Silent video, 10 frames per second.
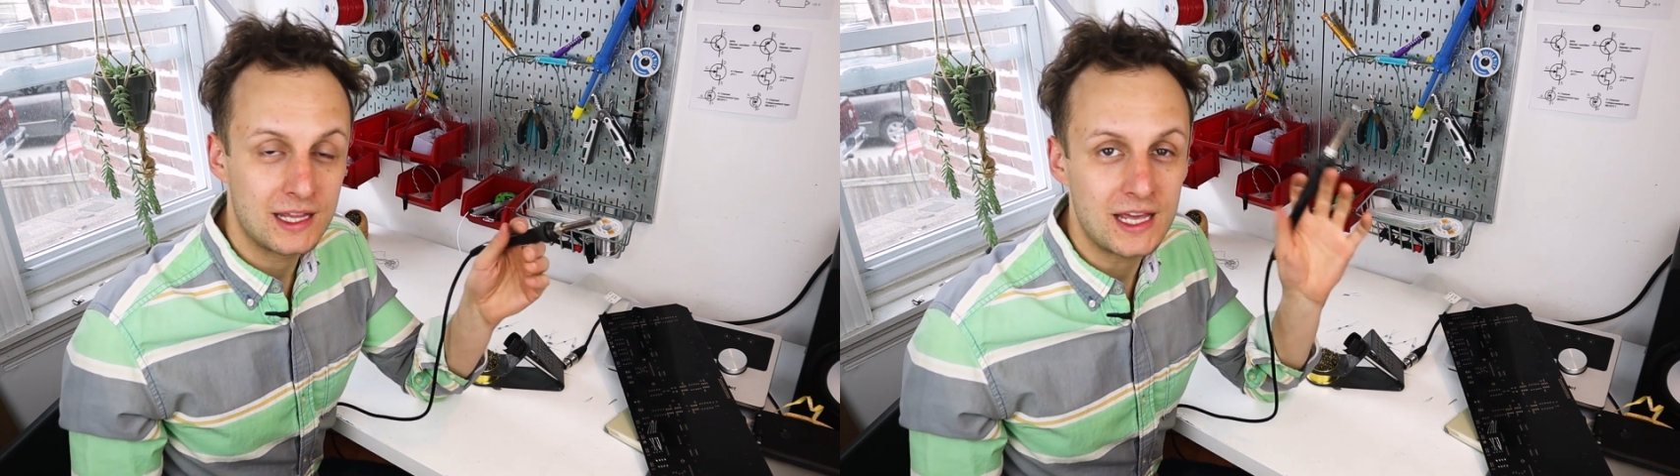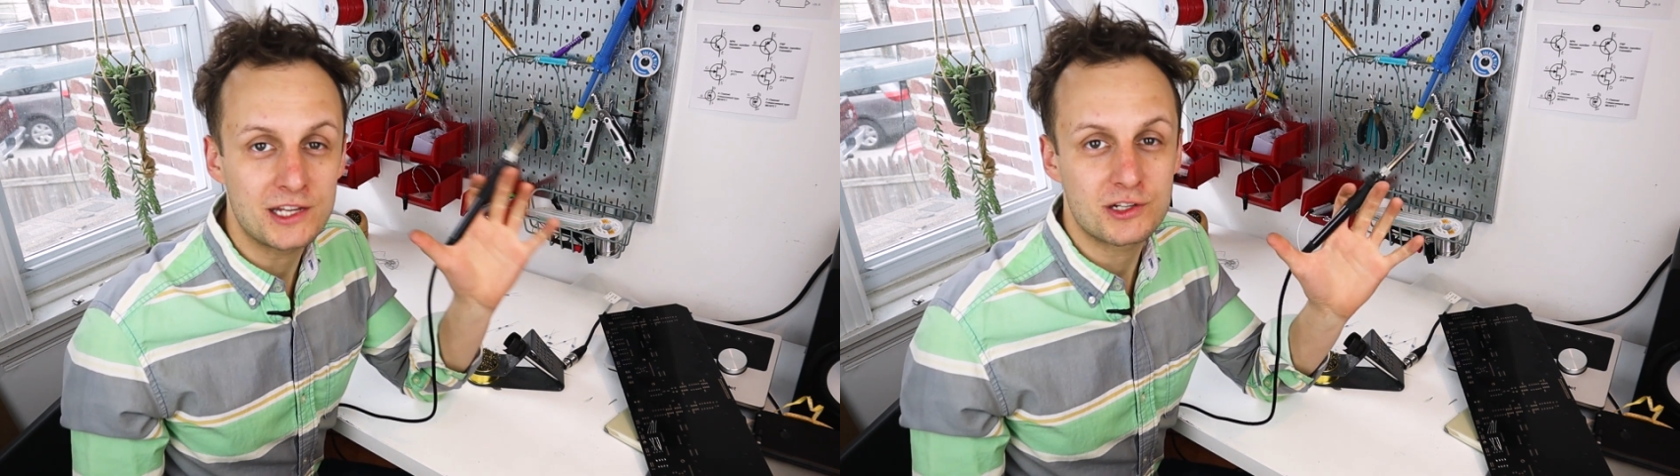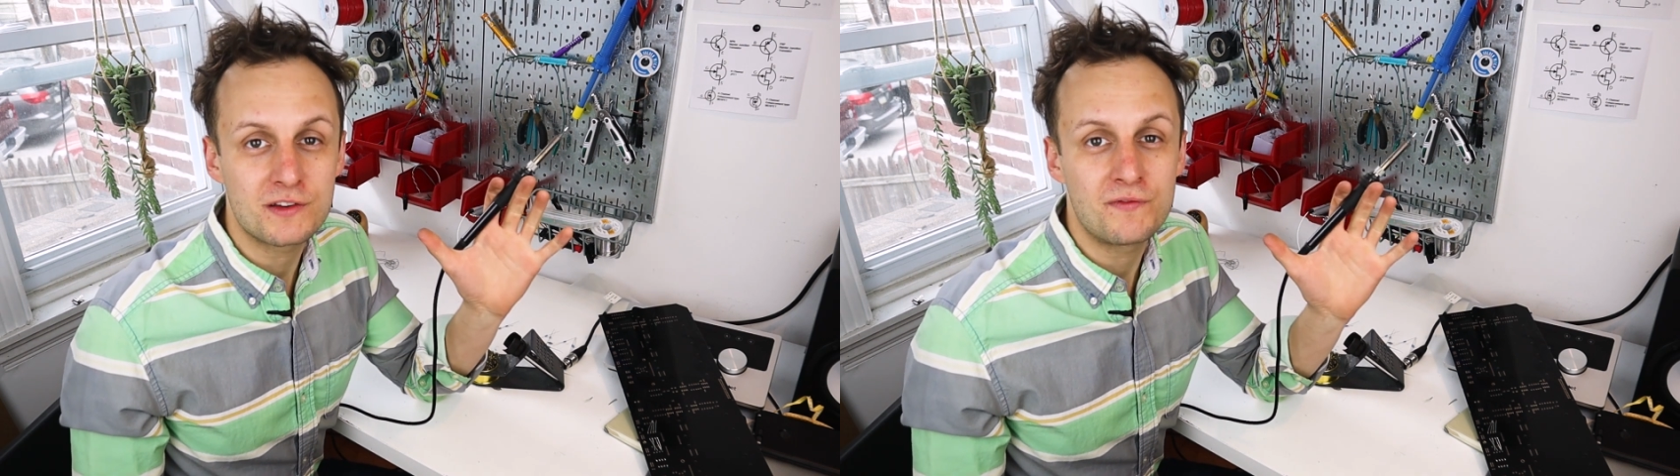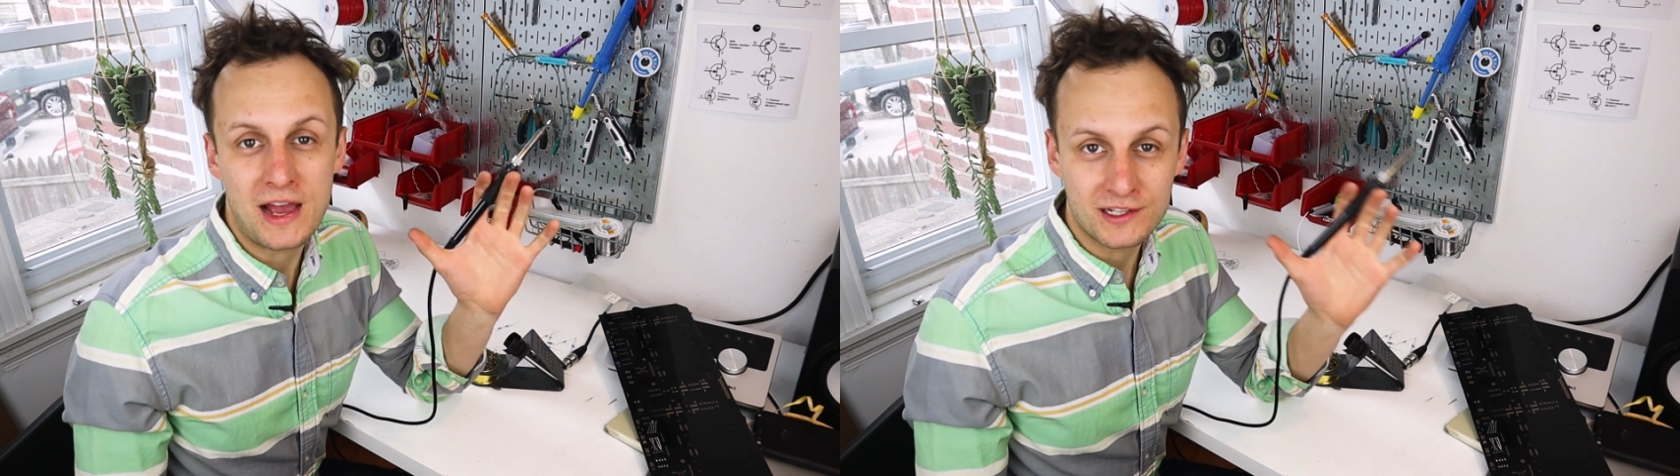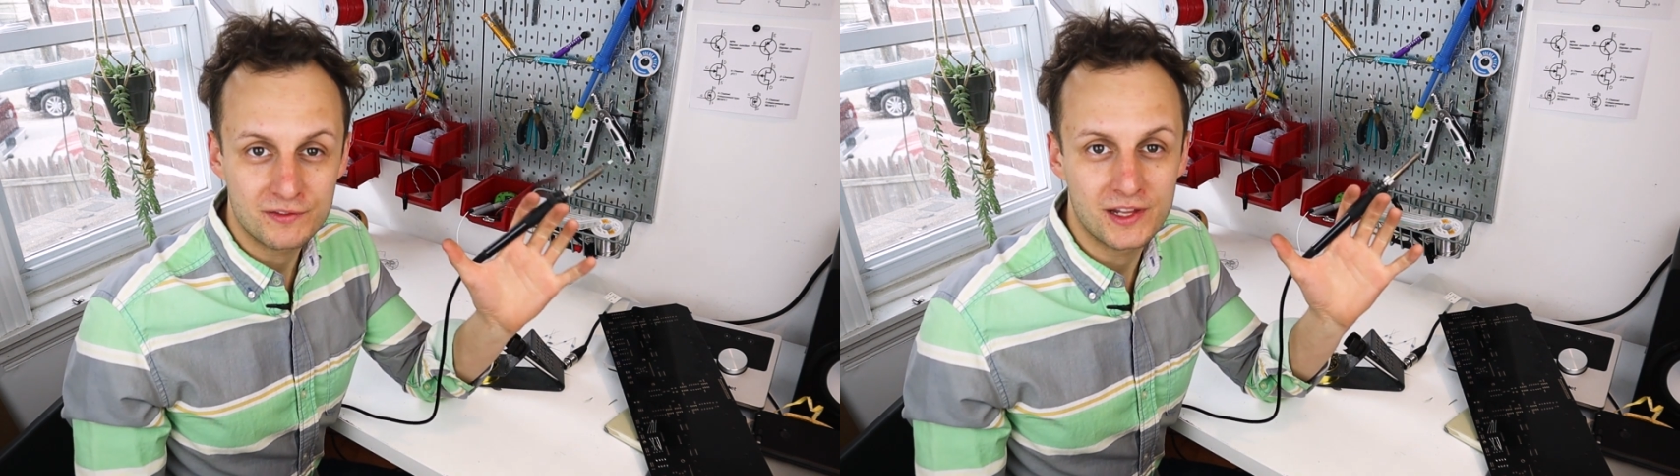and that's just a
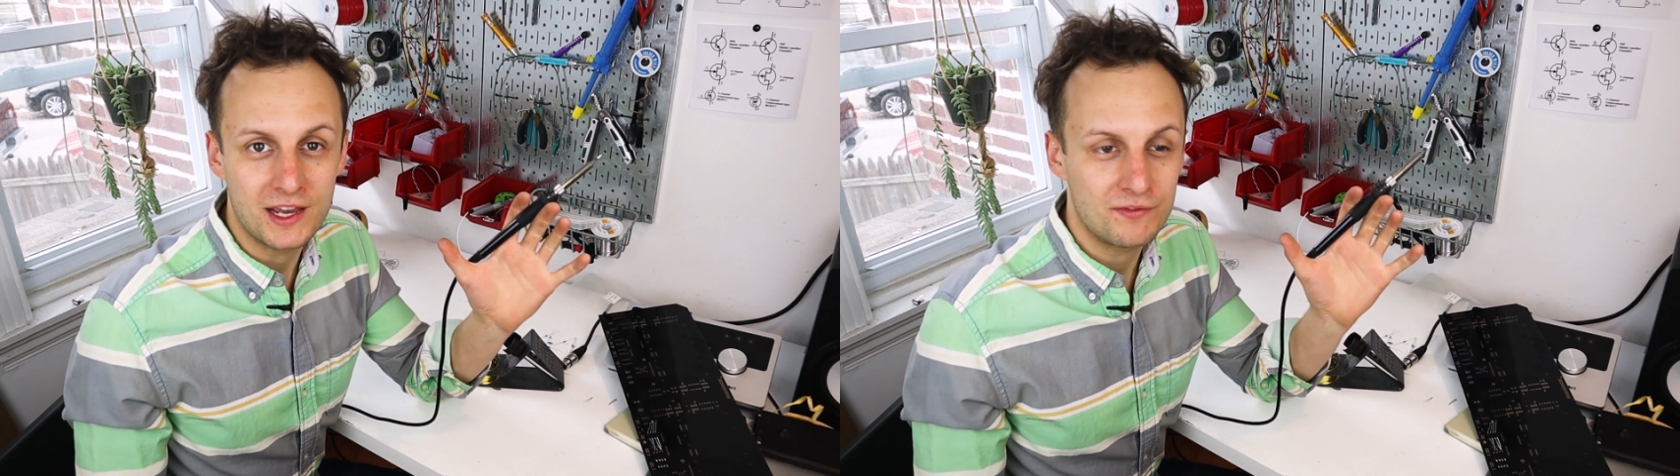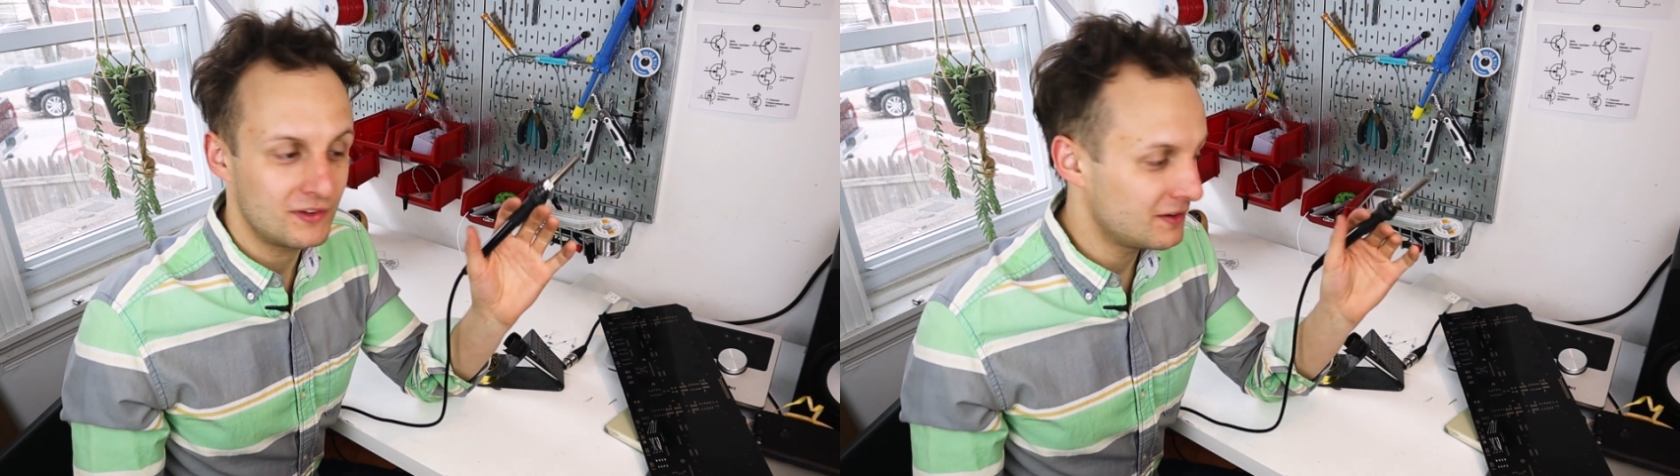fact of life.